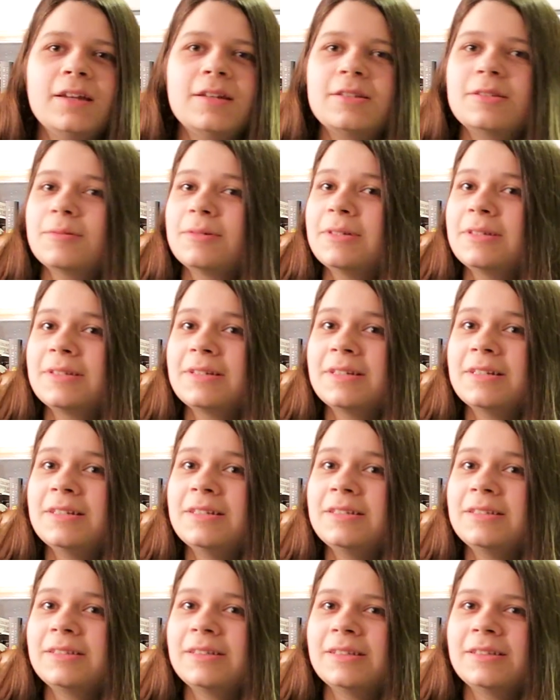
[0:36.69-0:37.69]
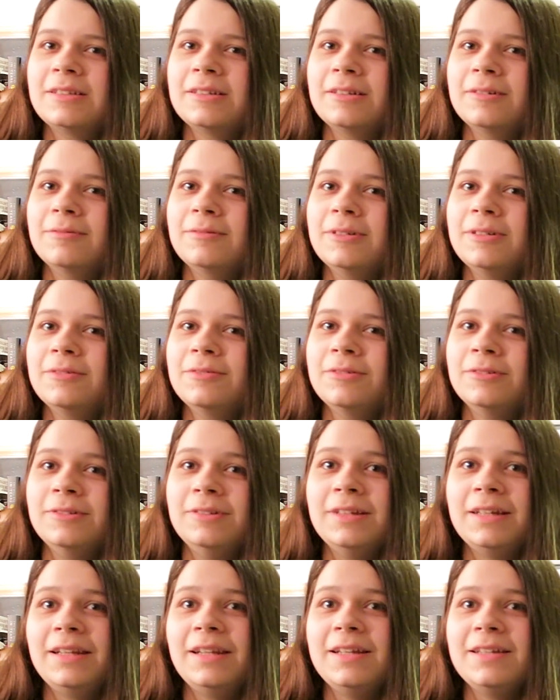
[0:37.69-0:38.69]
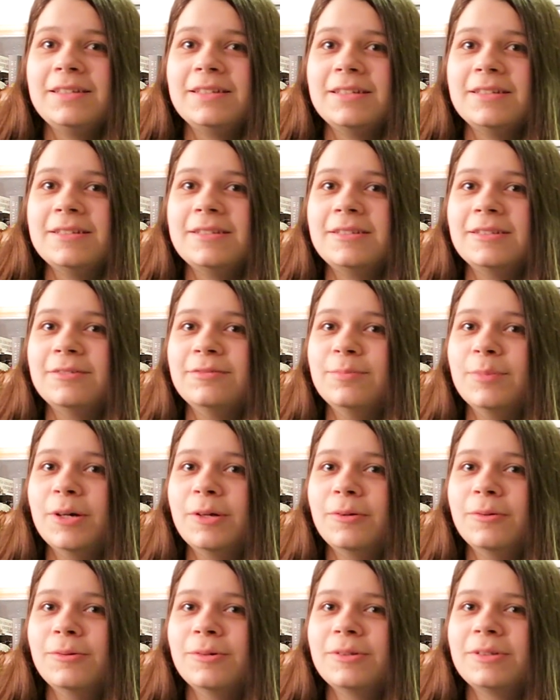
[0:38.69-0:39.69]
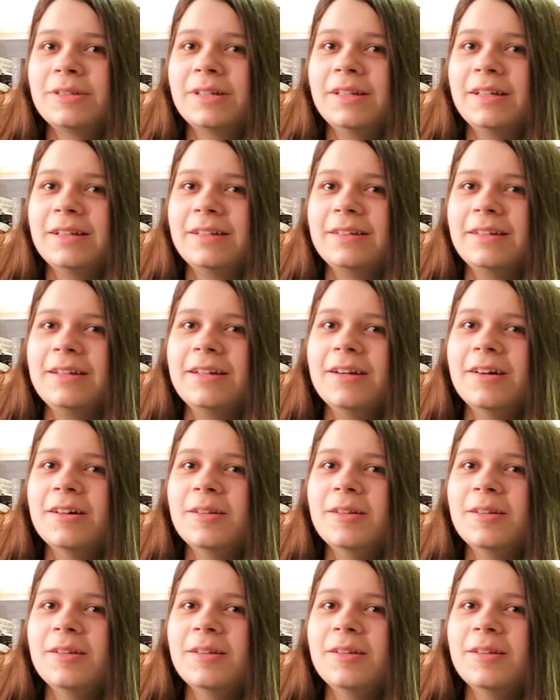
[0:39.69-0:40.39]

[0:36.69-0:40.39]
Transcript: So we're just going to discuss our wonderful deadly sins of model horse collecting